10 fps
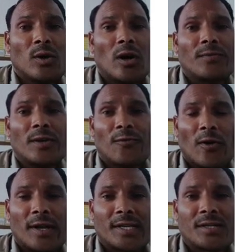of the
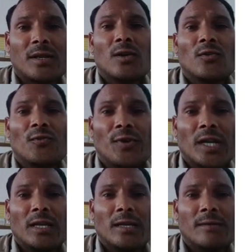forest
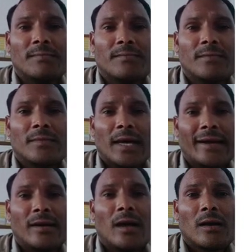freely
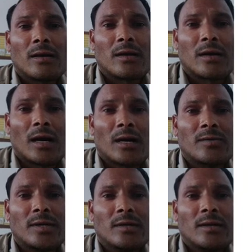and
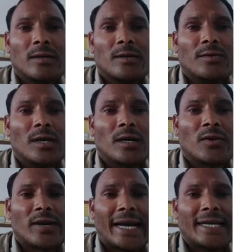curbed their
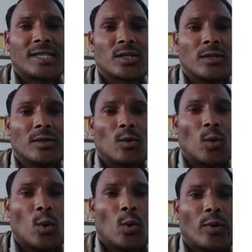rights
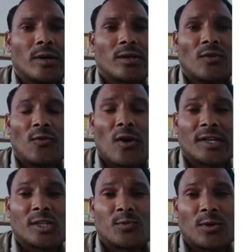over the
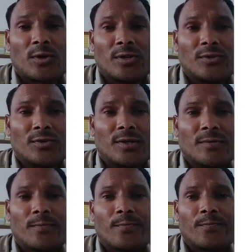forest produce
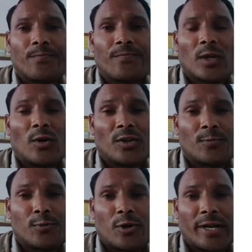or the
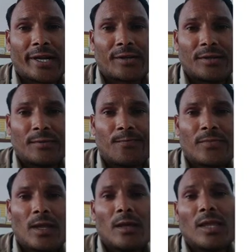product.
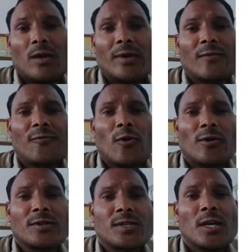They were
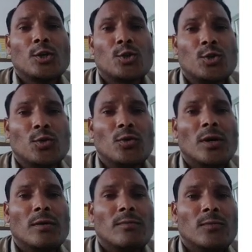forced to
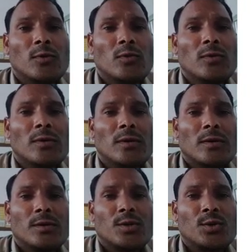
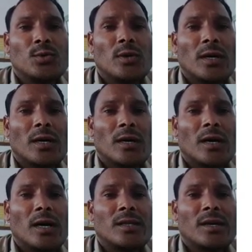move to
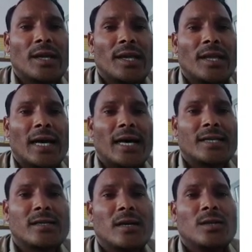other
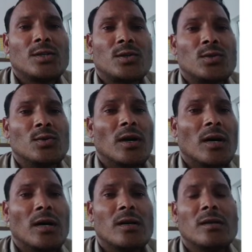areas to
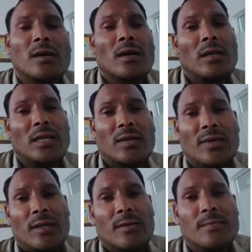earn a living.